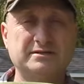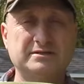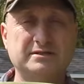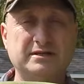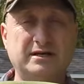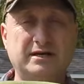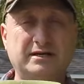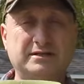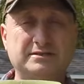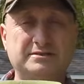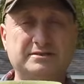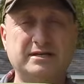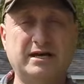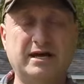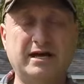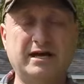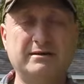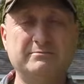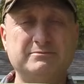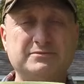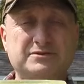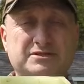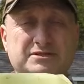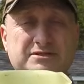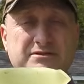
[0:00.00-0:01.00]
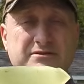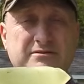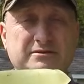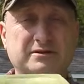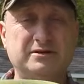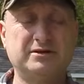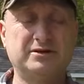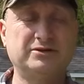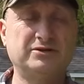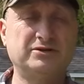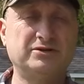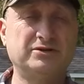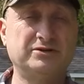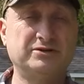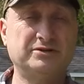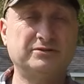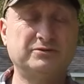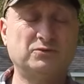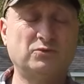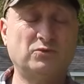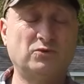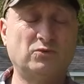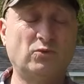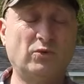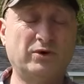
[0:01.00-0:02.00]
uh, times uh,
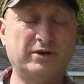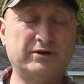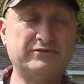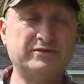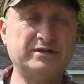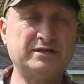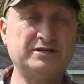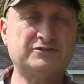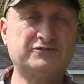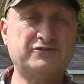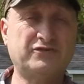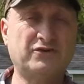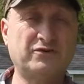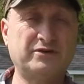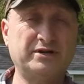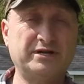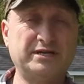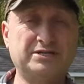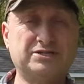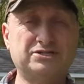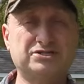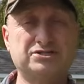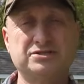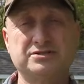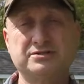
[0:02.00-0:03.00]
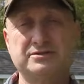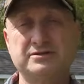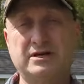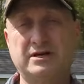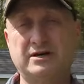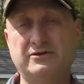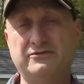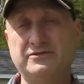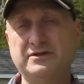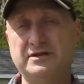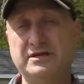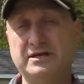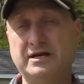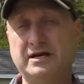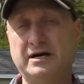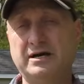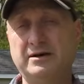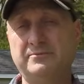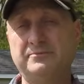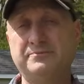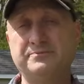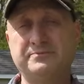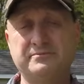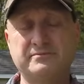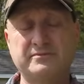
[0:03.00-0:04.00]
one of these for each of the
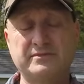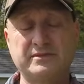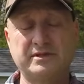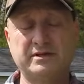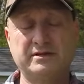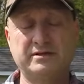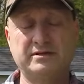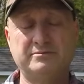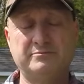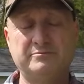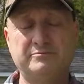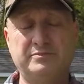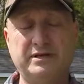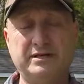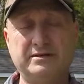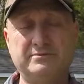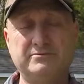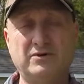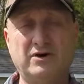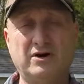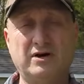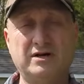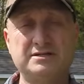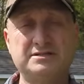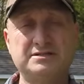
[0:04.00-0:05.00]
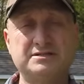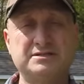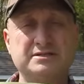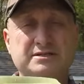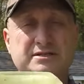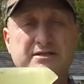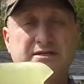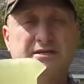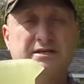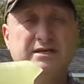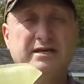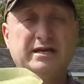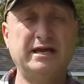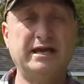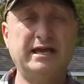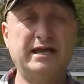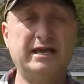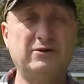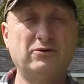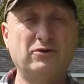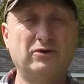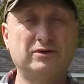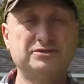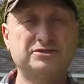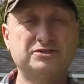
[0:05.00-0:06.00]
uh, peat moss
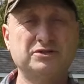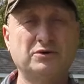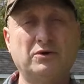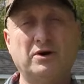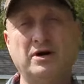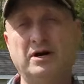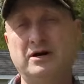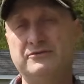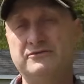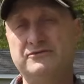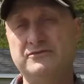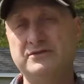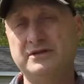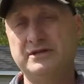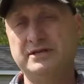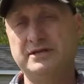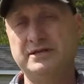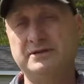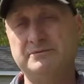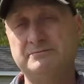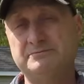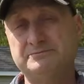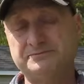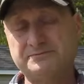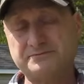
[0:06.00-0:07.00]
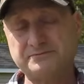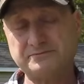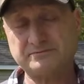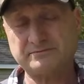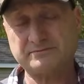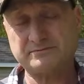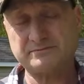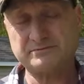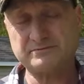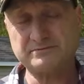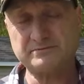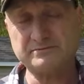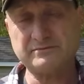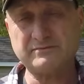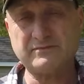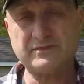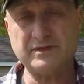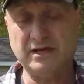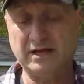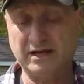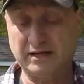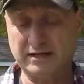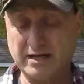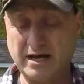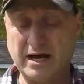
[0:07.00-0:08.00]
and also of the
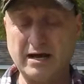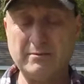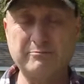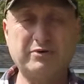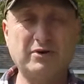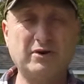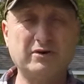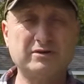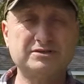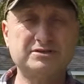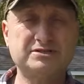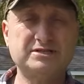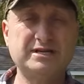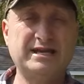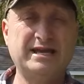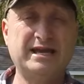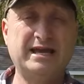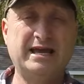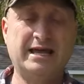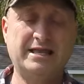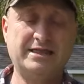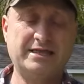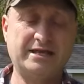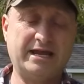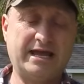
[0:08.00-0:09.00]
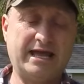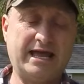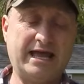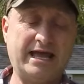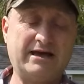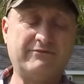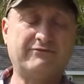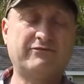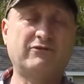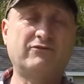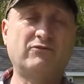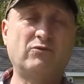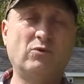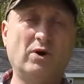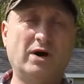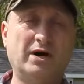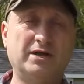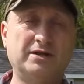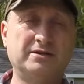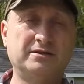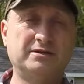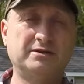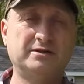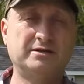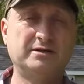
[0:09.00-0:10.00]
uh, compost, and then a half of one